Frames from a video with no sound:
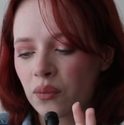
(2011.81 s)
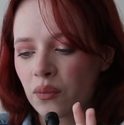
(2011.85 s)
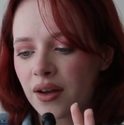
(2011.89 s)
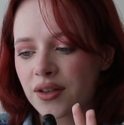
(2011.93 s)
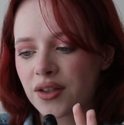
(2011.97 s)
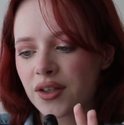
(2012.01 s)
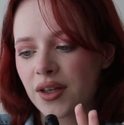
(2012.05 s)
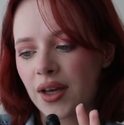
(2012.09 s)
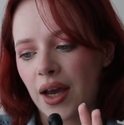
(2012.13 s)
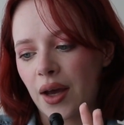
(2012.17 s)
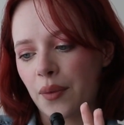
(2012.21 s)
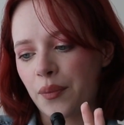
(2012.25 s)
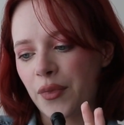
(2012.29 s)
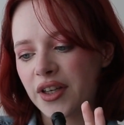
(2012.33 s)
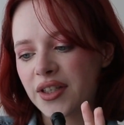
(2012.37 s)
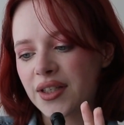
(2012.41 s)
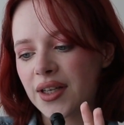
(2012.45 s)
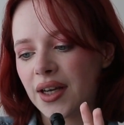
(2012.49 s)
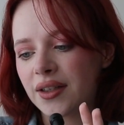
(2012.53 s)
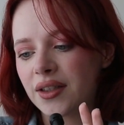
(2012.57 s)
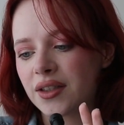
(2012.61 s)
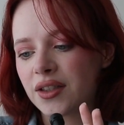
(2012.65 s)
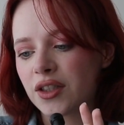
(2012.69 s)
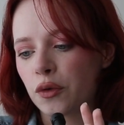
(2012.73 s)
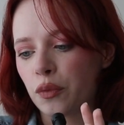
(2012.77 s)
So yeah, I'm
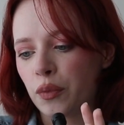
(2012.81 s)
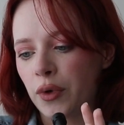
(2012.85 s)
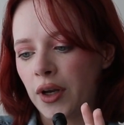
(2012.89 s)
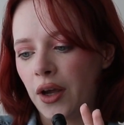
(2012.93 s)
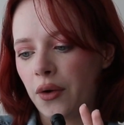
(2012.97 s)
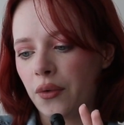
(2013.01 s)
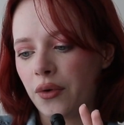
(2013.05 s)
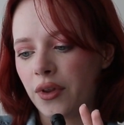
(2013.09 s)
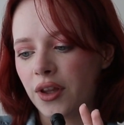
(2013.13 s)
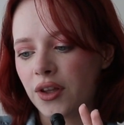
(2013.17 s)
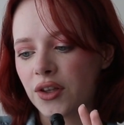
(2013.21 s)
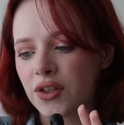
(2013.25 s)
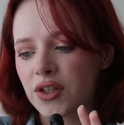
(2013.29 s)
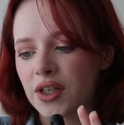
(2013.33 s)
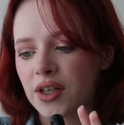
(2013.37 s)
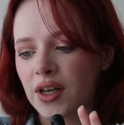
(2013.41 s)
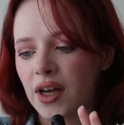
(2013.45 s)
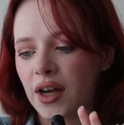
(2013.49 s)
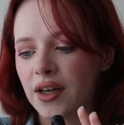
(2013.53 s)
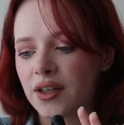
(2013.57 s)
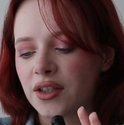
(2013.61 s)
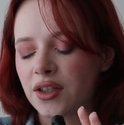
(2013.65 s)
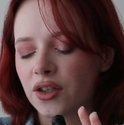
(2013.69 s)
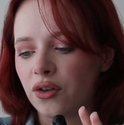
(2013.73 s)
excited to play with it tonight.